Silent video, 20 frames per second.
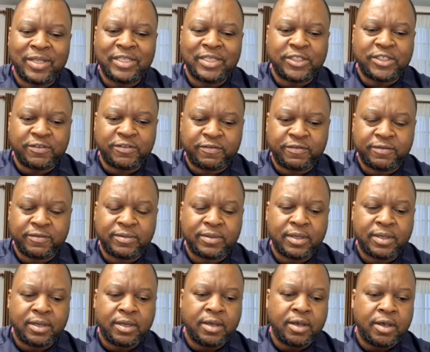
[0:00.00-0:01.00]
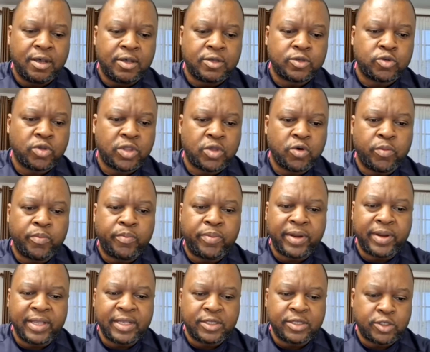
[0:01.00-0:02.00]
the chief. So they would
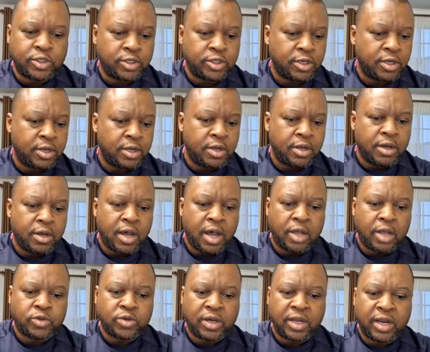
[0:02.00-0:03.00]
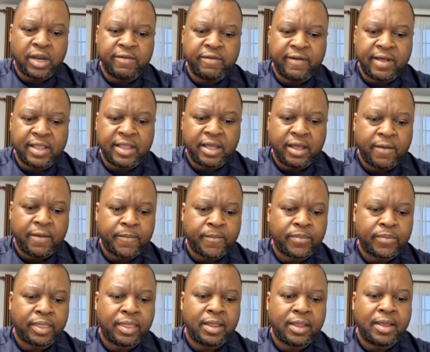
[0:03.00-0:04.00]
bring it to a grandfather,
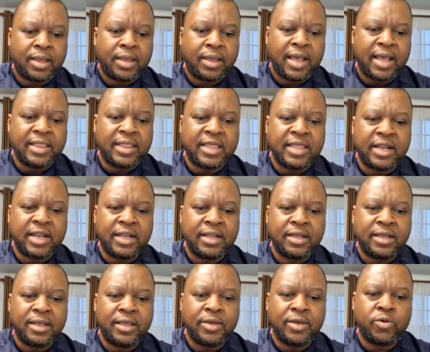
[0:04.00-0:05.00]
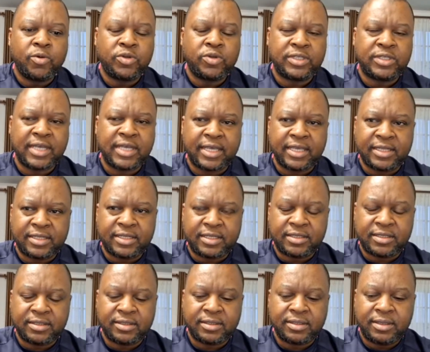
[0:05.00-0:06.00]
and then he would take
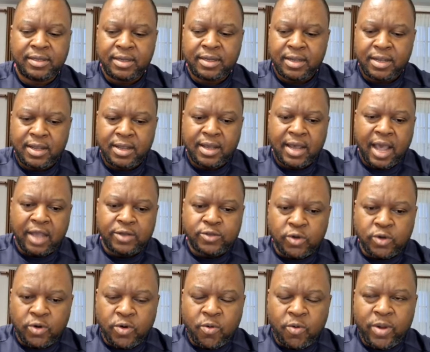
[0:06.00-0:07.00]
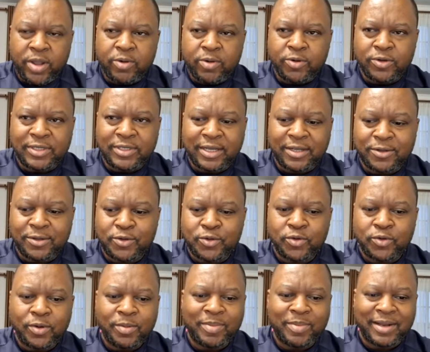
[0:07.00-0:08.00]
it. I don't know where he would take it
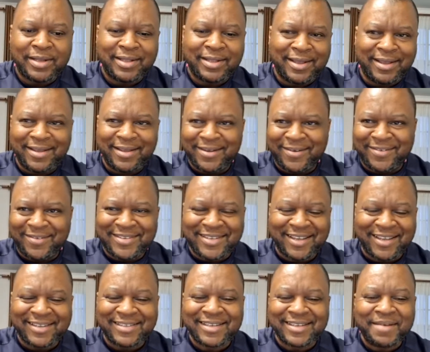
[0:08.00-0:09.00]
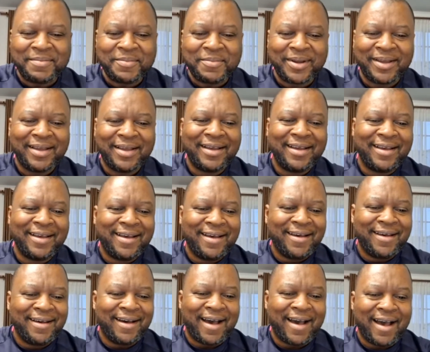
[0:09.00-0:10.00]
to, but he would take it somewhere.
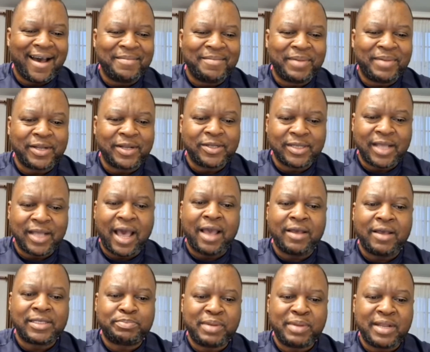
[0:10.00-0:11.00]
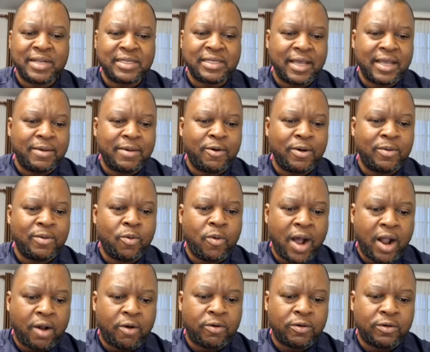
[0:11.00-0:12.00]
But I spent a
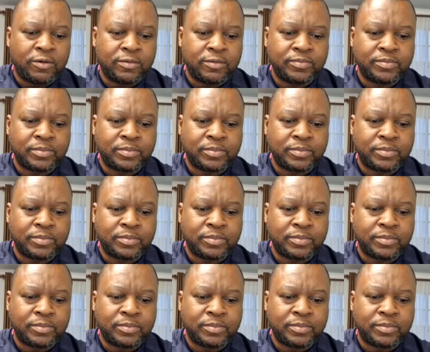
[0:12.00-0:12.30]
while,